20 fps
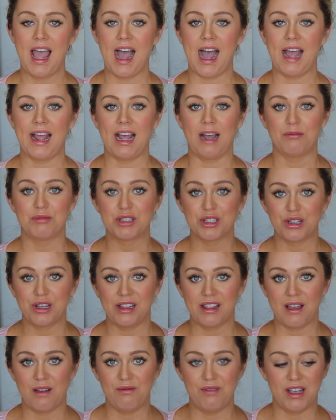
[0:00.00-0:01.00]
I absolutely
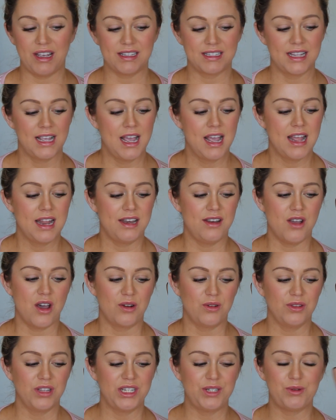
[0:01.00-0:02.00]
love this.
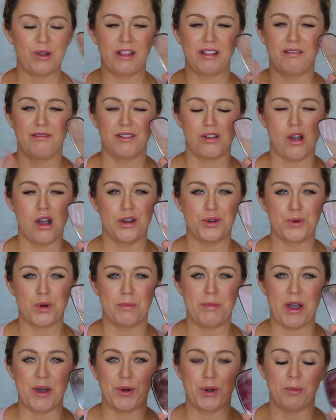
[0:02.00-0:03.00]
Not only do I love the
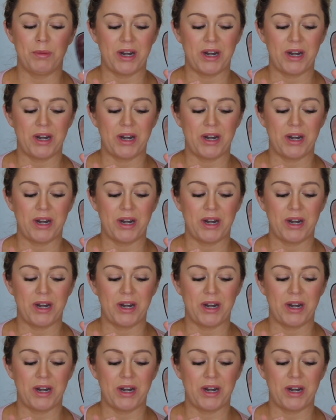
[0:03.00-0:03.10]
contour powder,